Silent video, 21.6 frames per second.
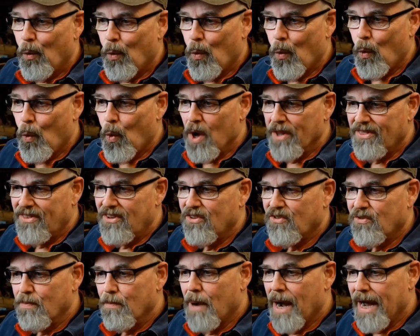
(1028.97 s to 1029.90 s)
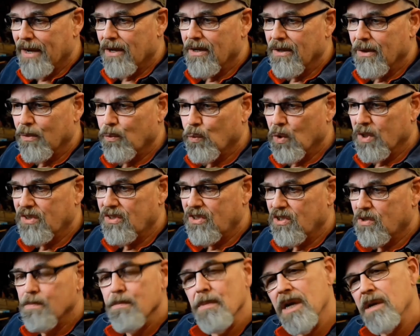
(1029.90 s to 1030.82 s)
What this
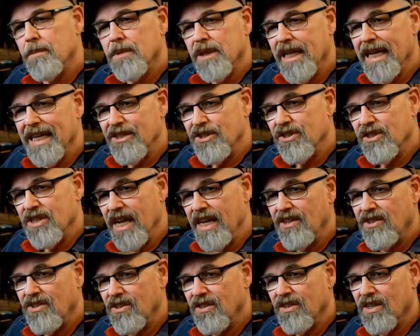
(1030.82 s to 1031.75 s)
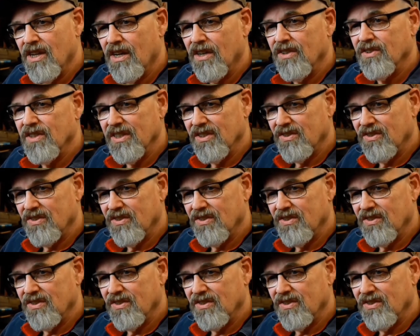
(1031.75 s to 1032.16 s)
minimal agitation does,